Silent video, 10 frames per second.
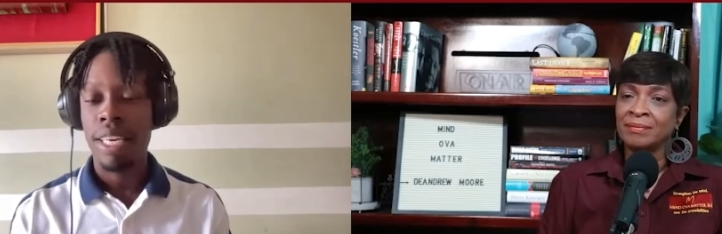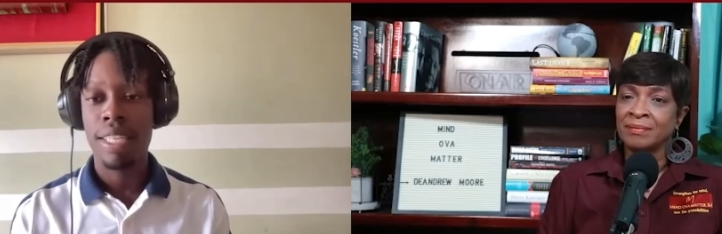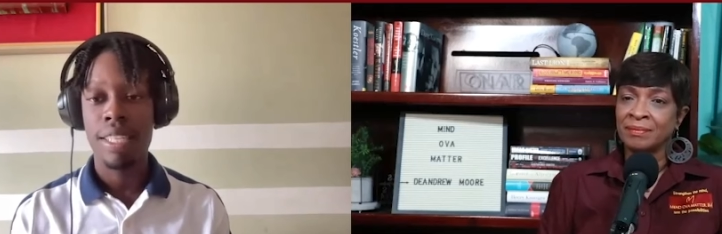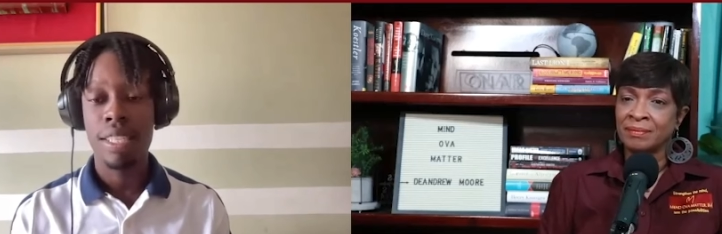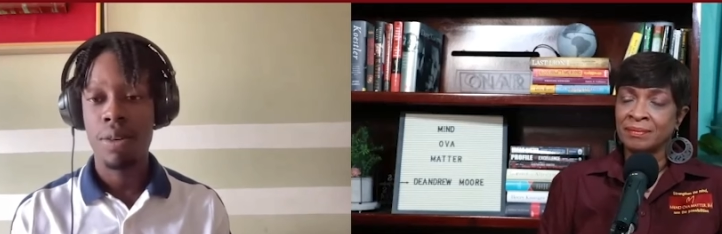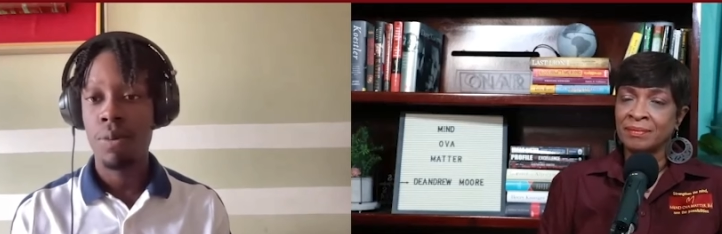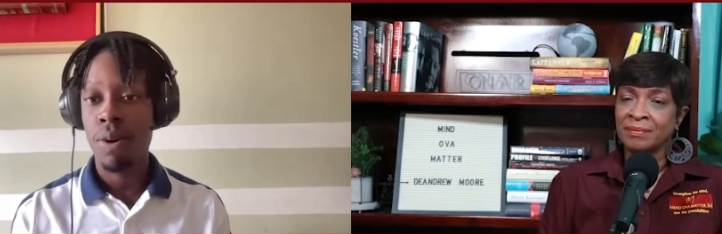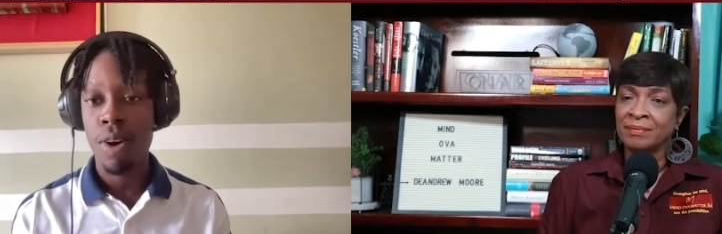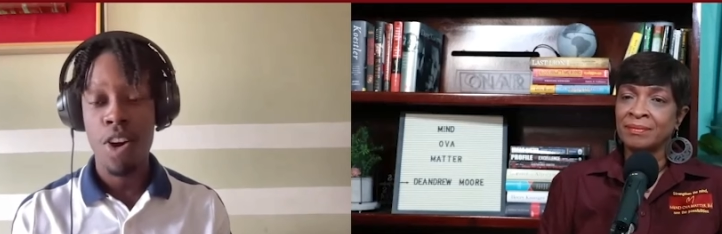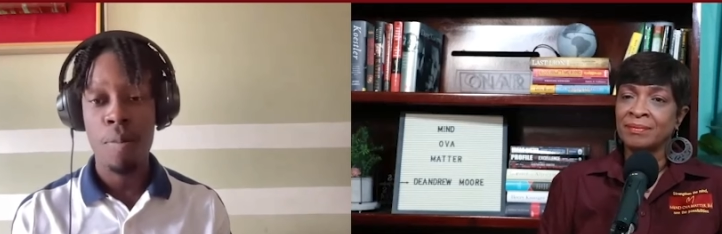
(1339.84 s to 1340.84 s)
Speaker 1: It
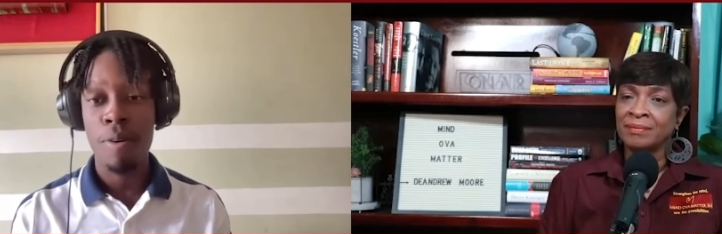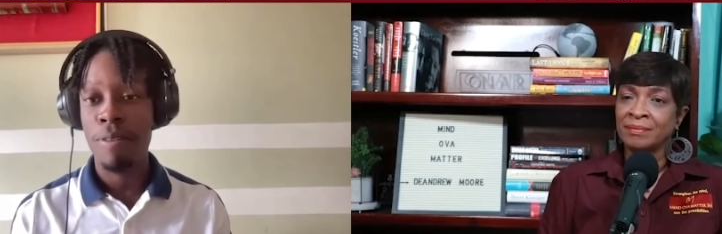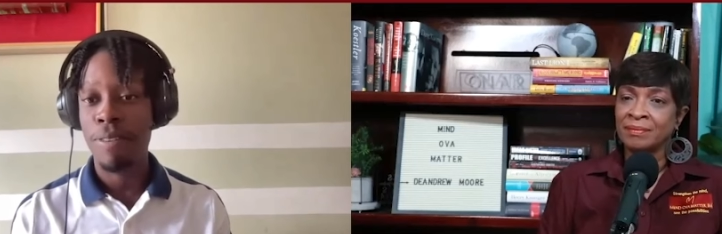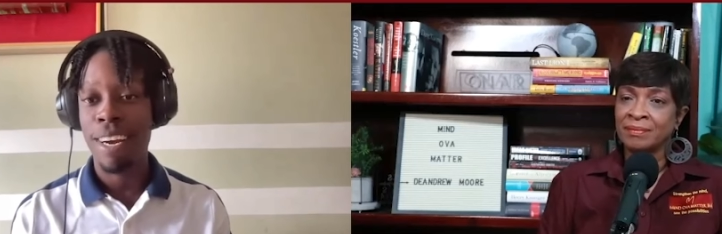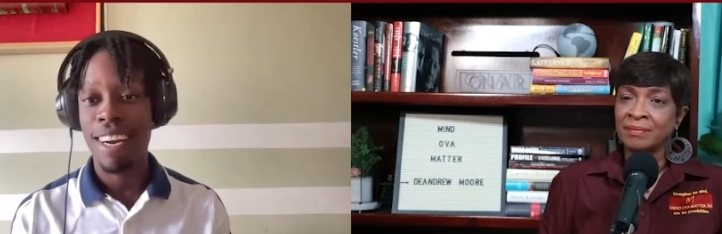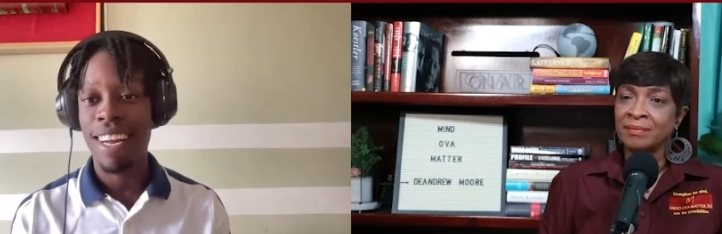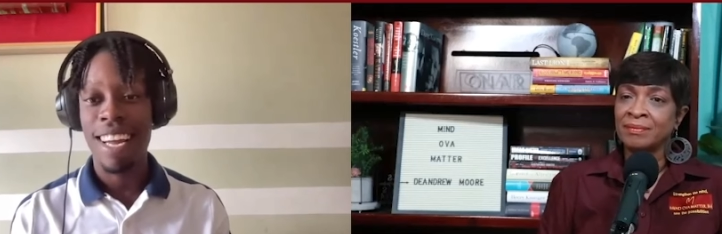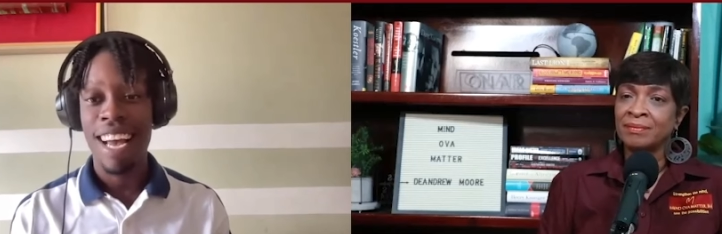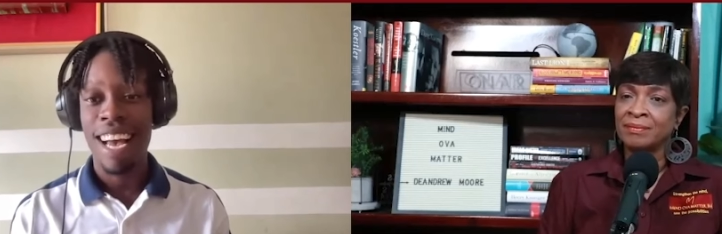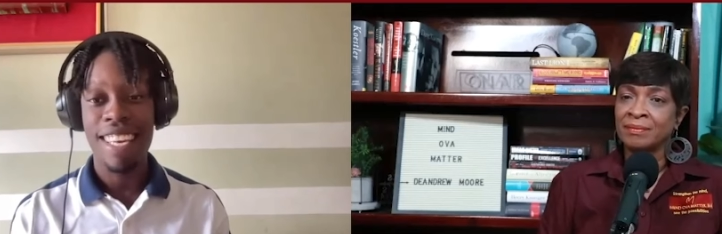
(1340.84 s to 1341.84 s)
won't come over
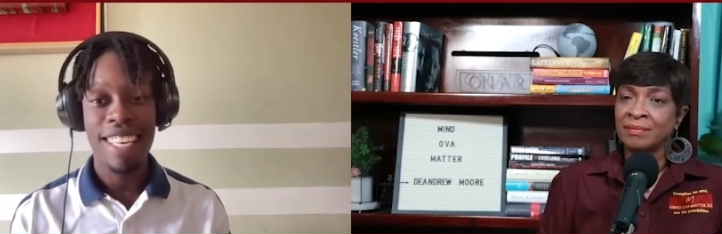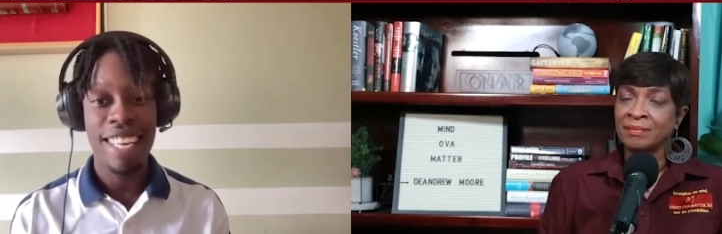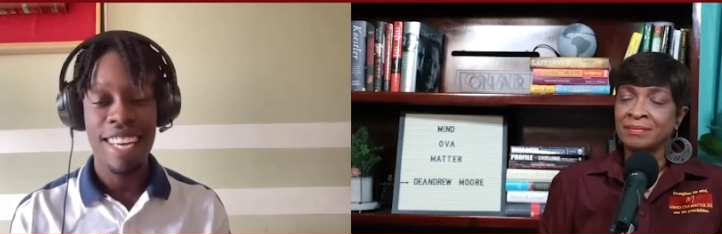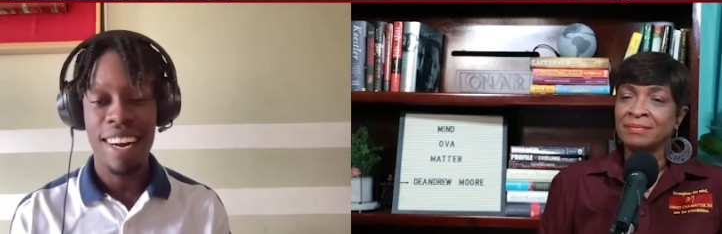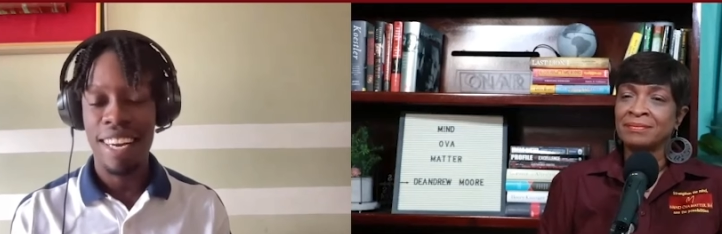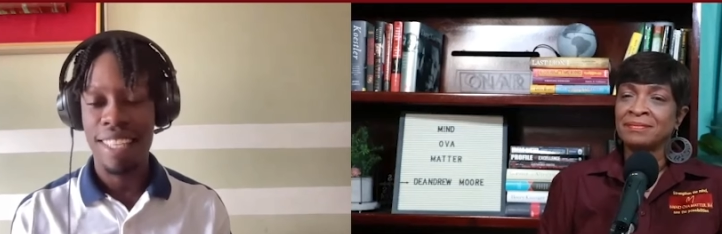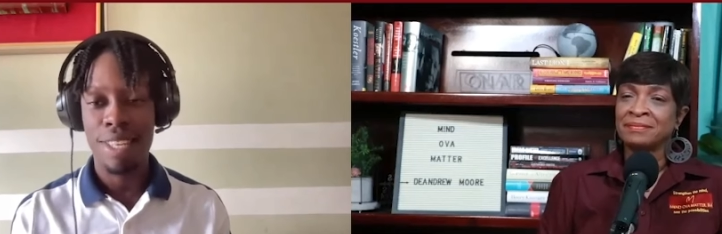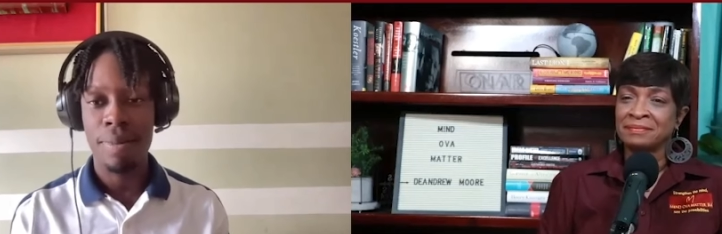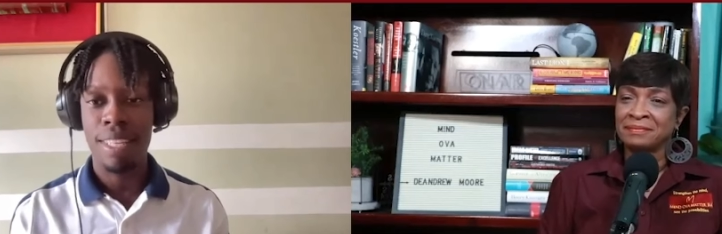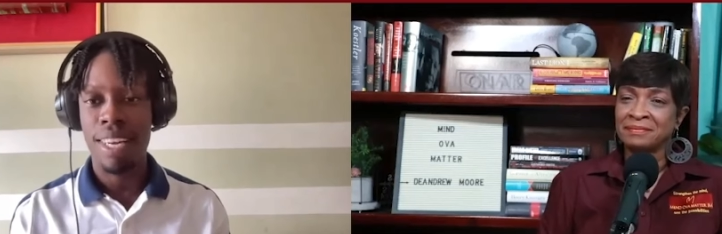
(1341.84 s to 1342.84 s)
a year. It's
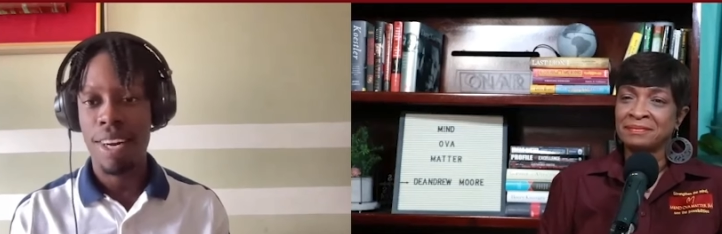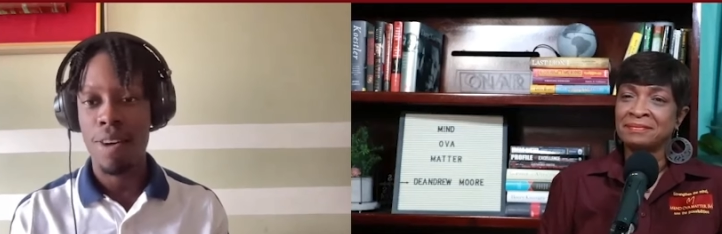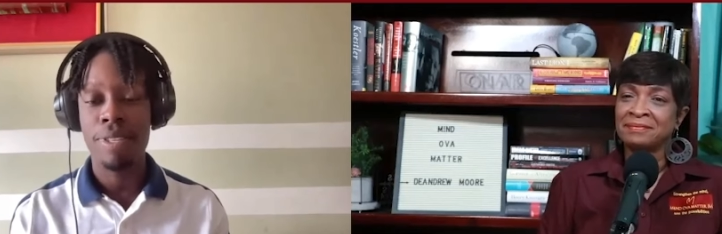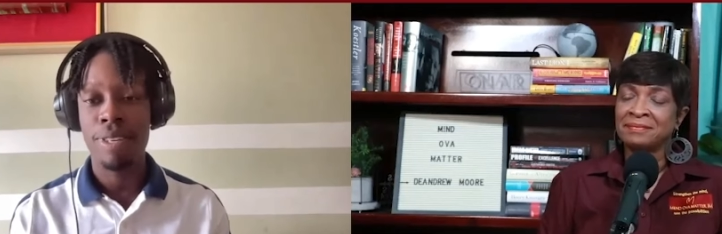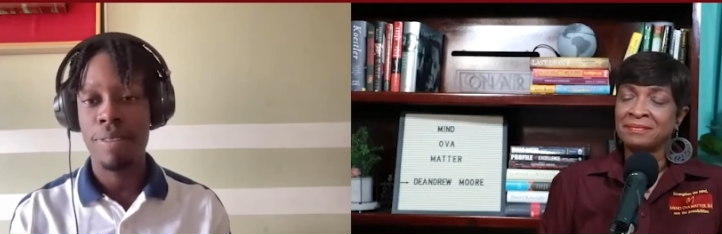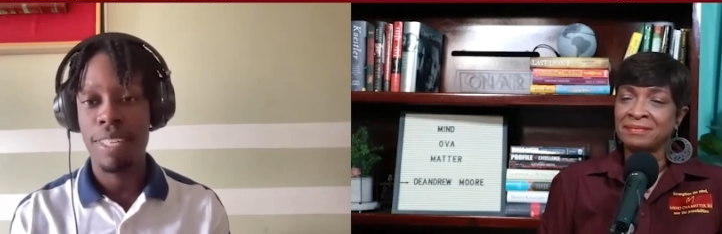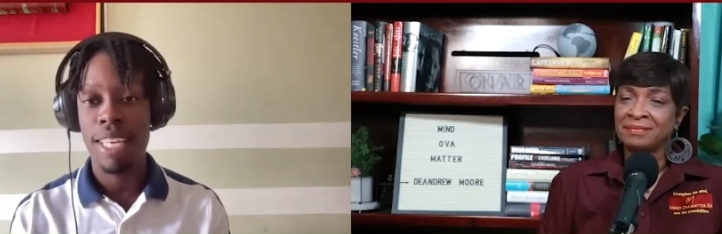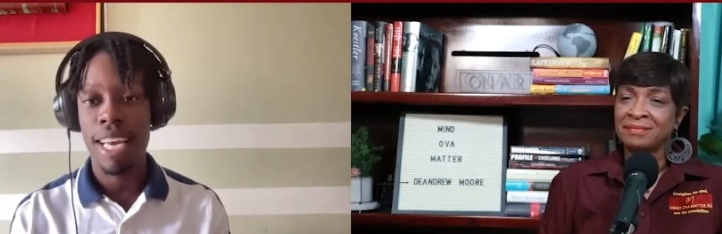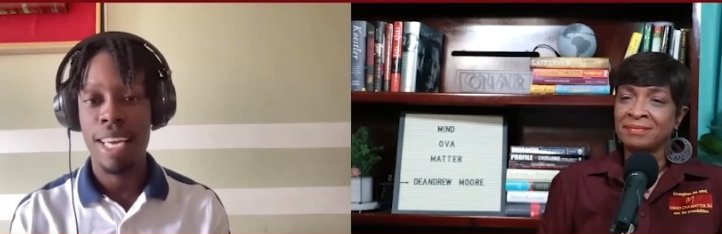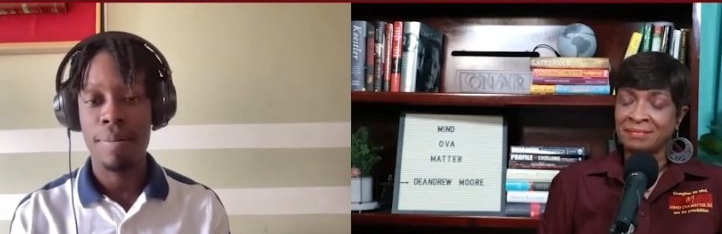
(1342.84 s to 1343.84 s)
something that comes over
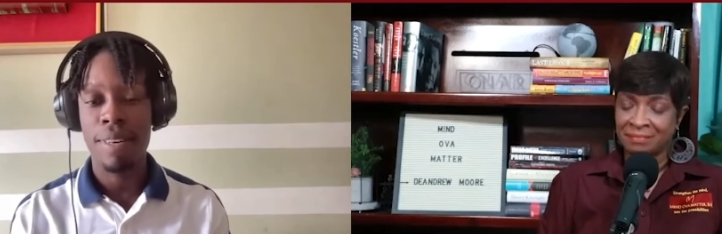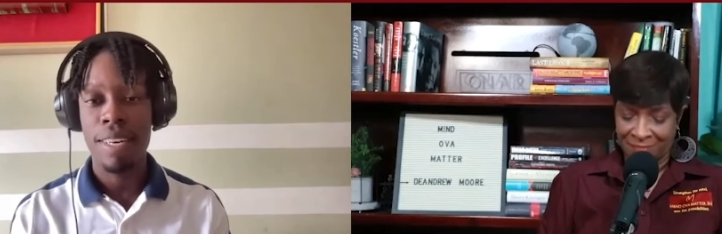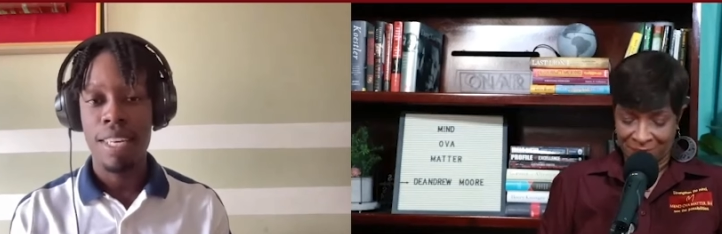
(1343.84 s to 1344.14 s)
time.